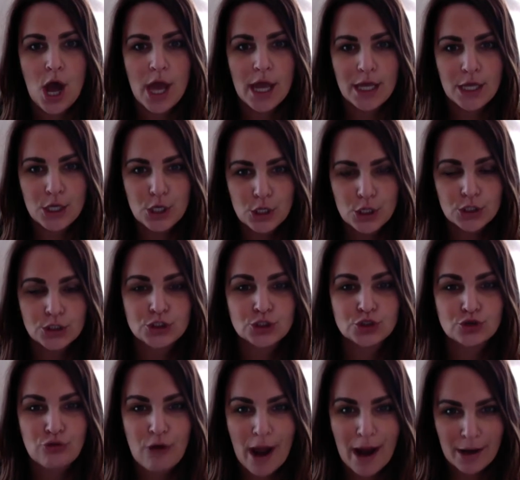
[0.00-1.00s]
a good
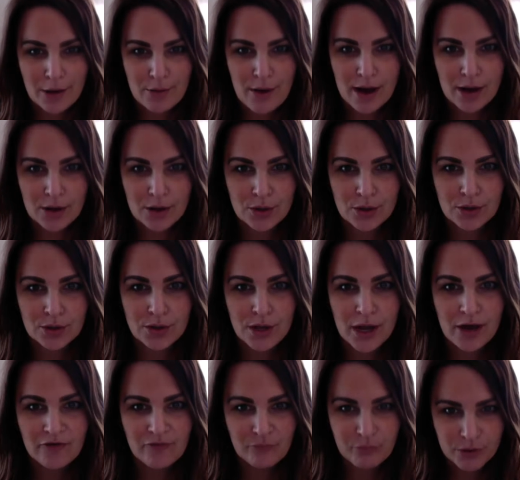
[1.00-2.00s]
track record
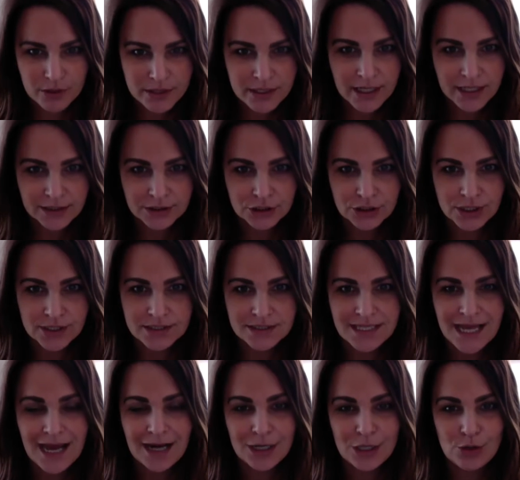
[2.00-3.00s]
of
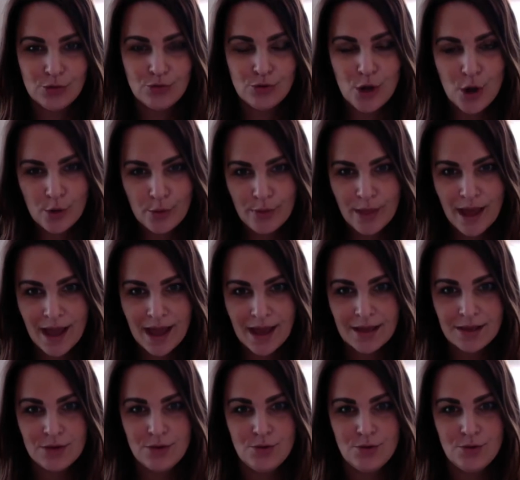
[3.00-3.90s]
predictions. How do you know that?